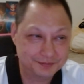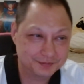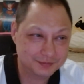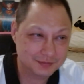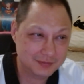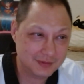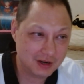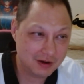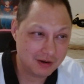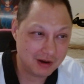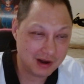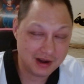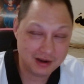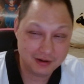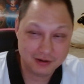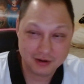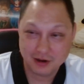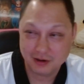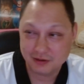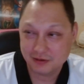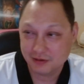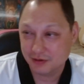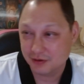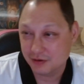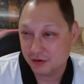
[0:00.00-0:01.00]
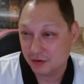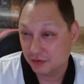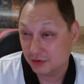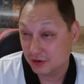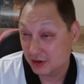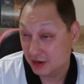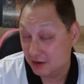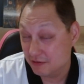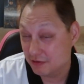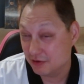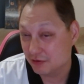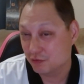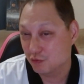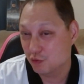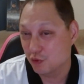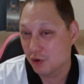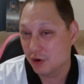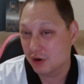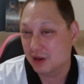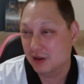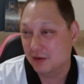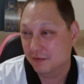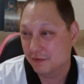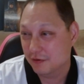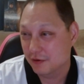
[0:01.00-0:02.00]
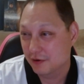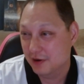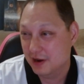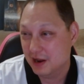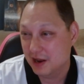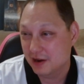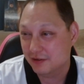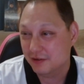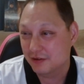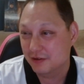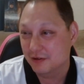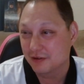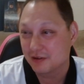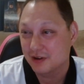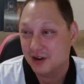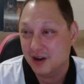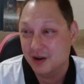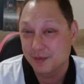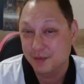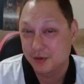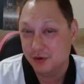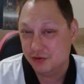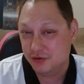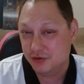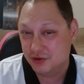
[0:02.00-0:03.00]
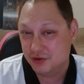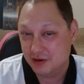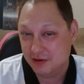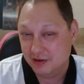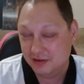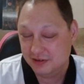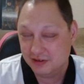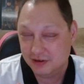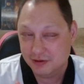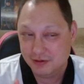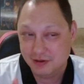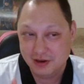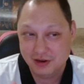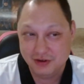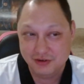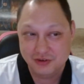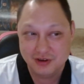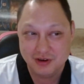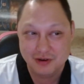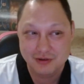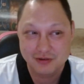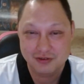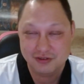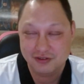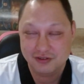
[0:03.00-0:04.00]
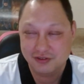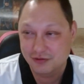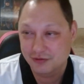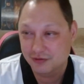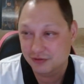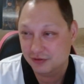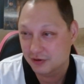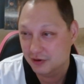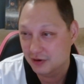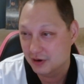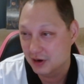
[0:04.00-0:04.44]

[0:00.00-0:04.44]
created Dr. Occult, so he was working for National Comics, both Jerry Siegel and Joe Shuster.